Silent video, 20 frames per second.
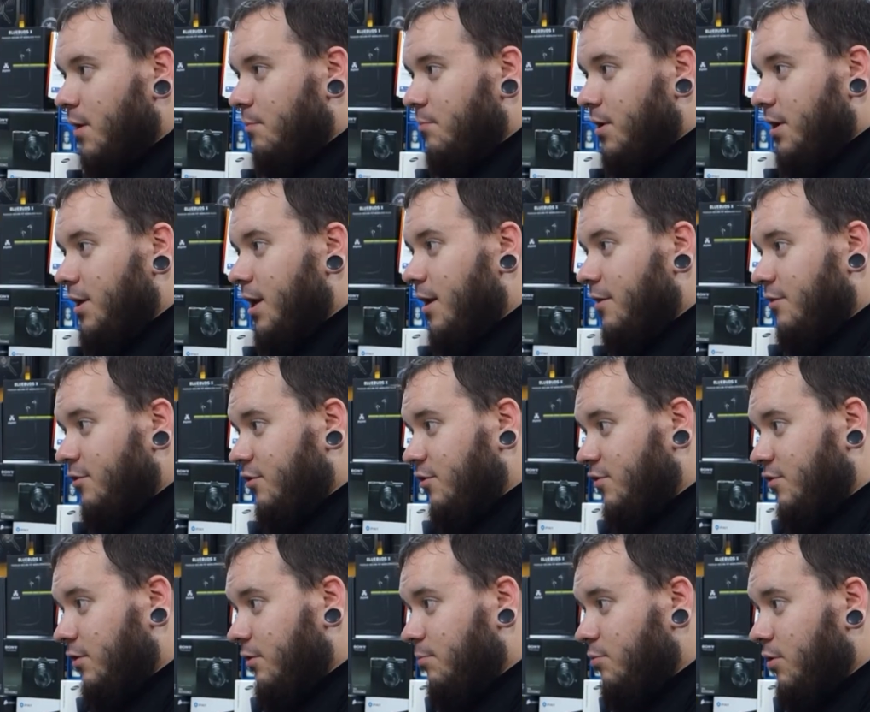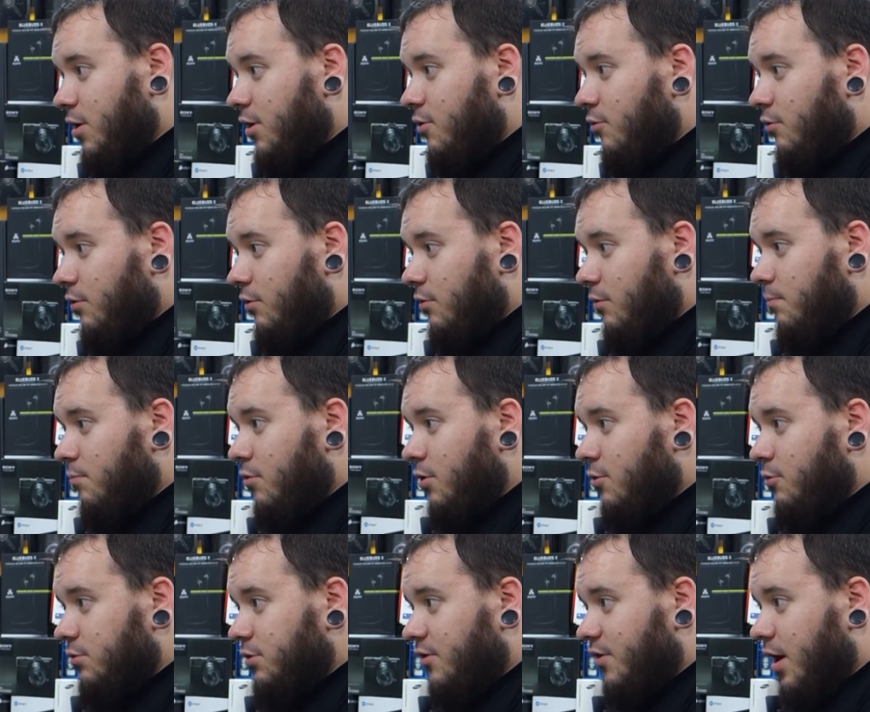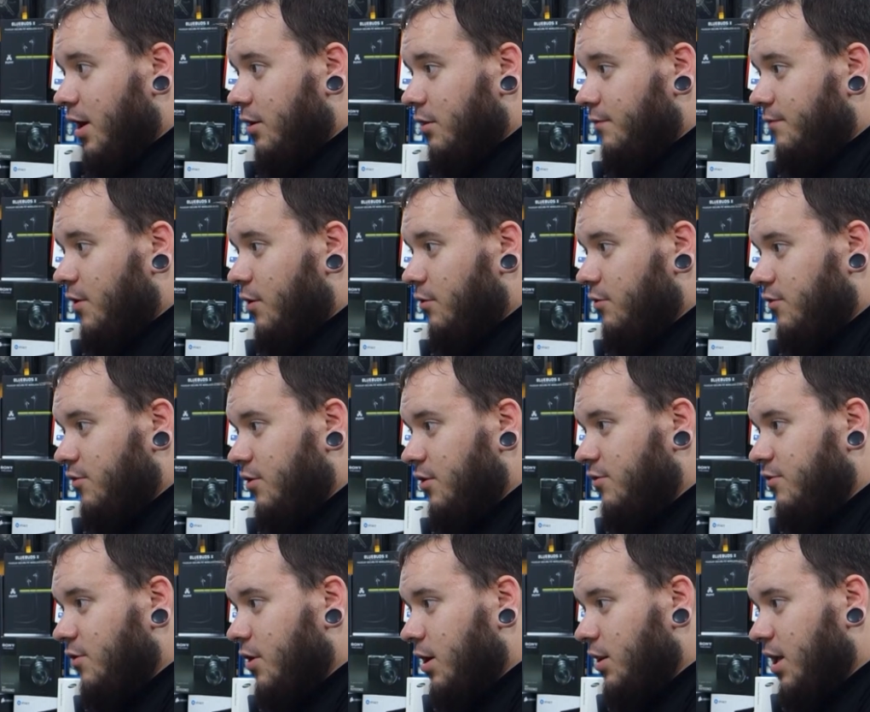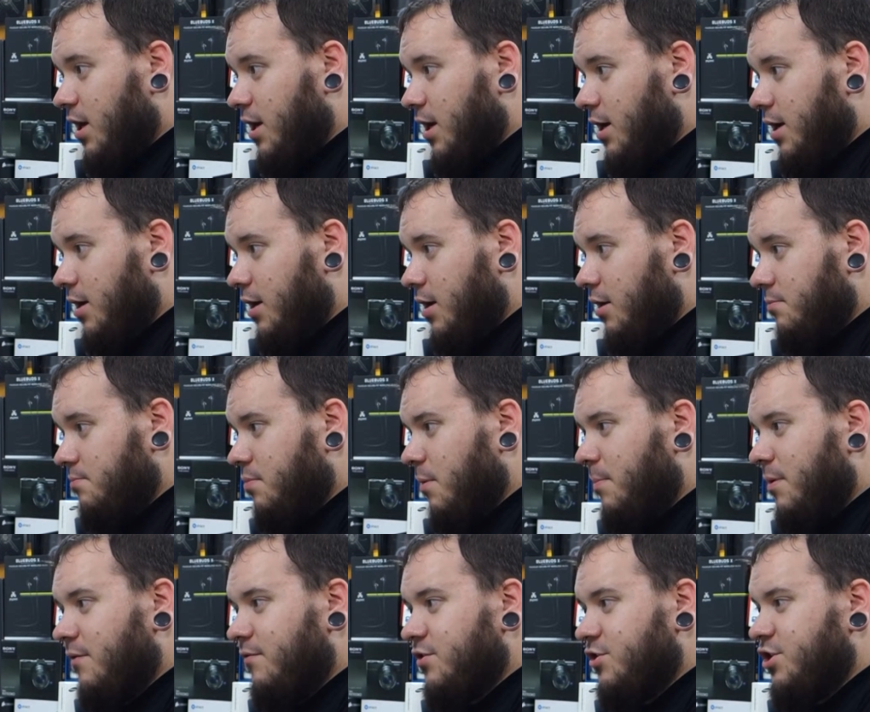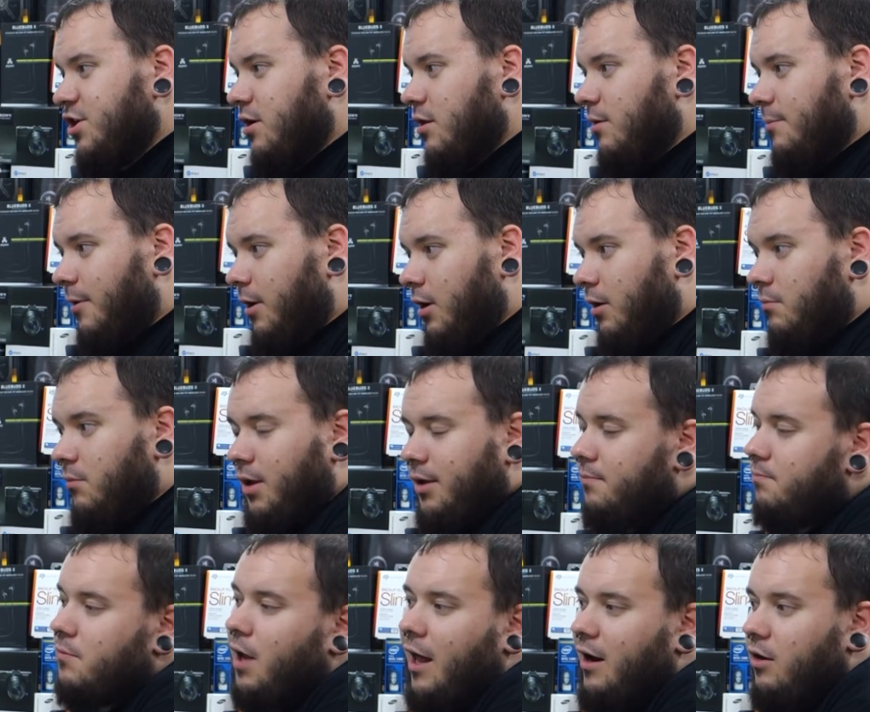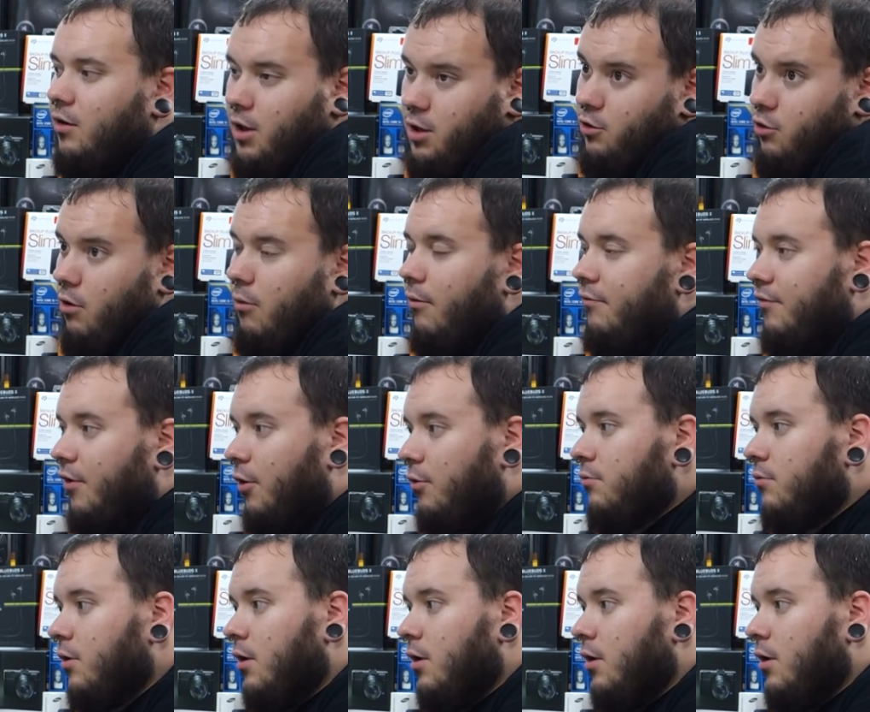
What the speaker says: But yeah, this is still a pretty cool design on the phone. So you still got like a bit of a chin on the bottom, like kind of like a normal phone.